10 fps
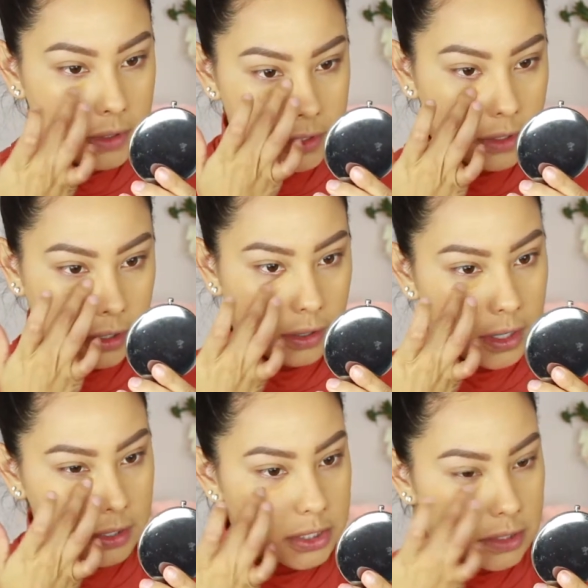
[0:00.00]
So I'll go
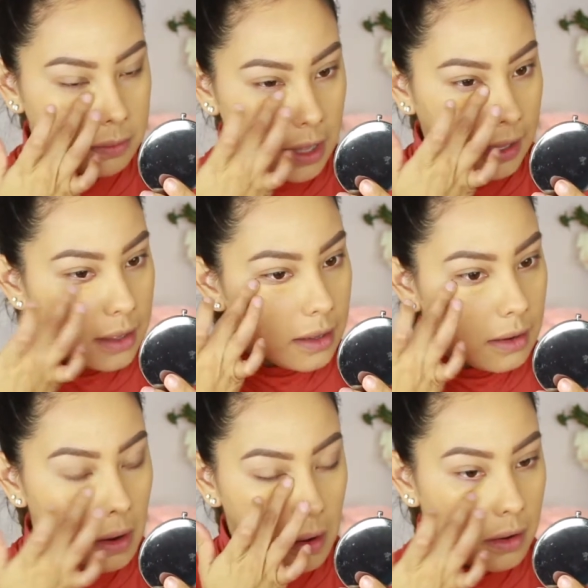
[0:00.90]
ahead and just apply it
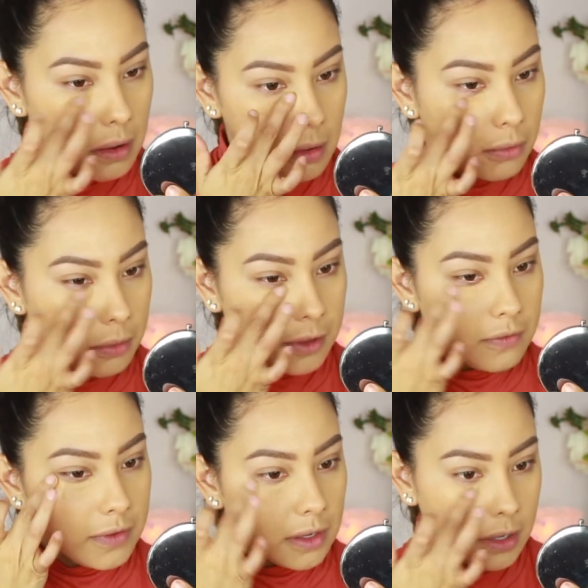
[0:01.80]
with my
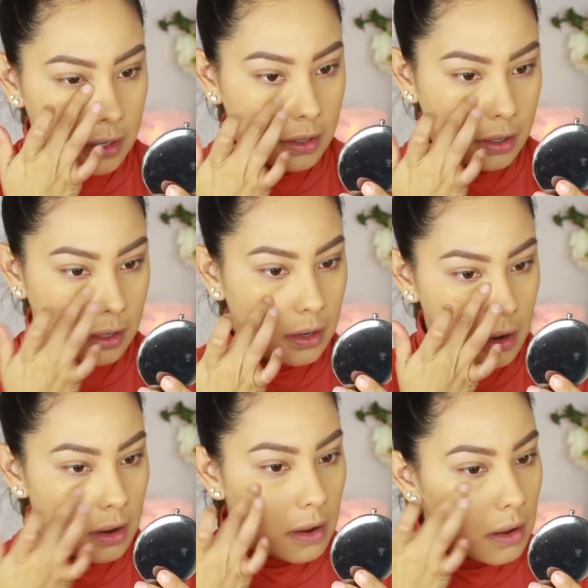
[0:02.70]
finger.
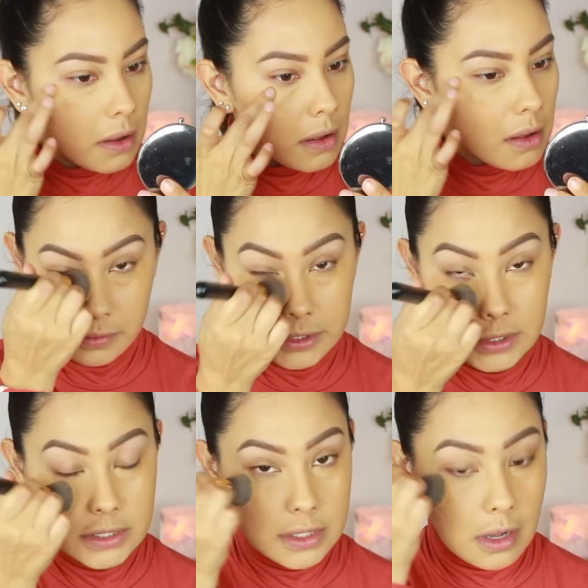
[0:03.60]
The one
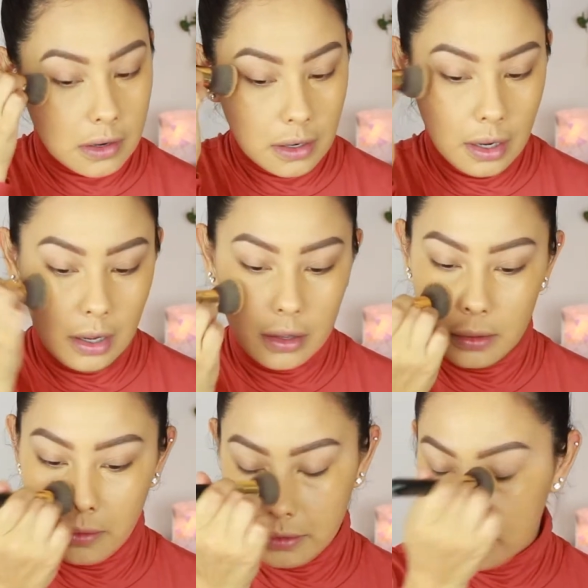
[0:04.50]
that's on, I'll